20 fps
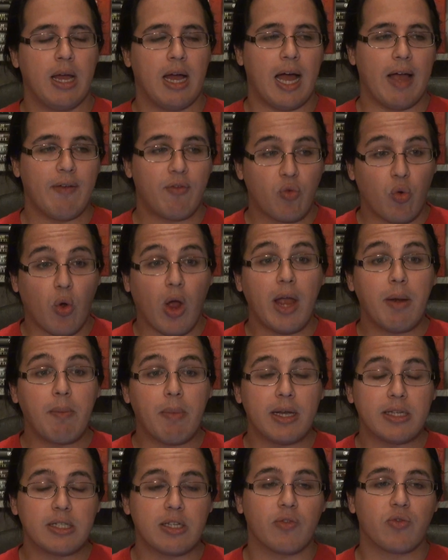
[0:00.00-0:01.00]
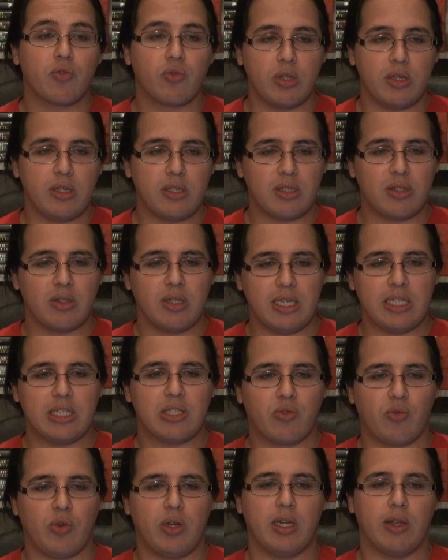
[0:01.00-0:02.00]
I've tried myself these
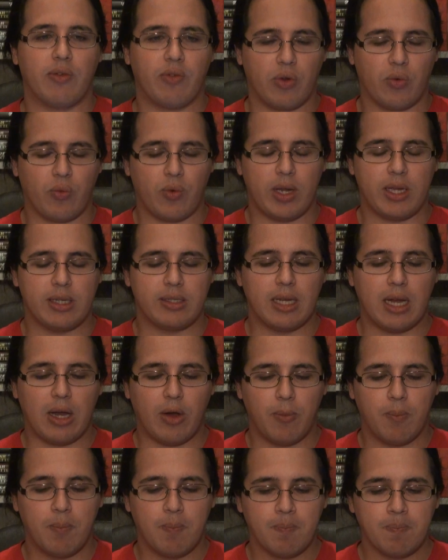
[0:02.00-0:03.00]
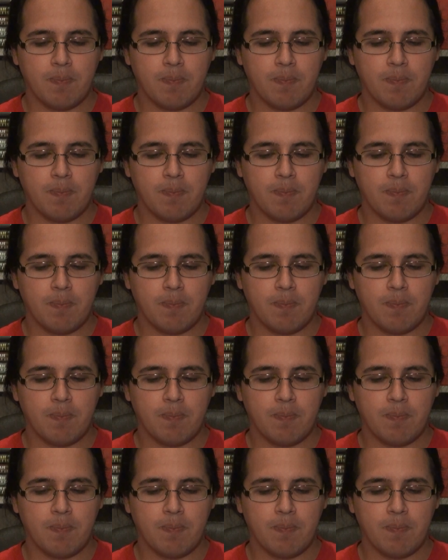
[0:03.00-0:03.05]
3 different ways. Now,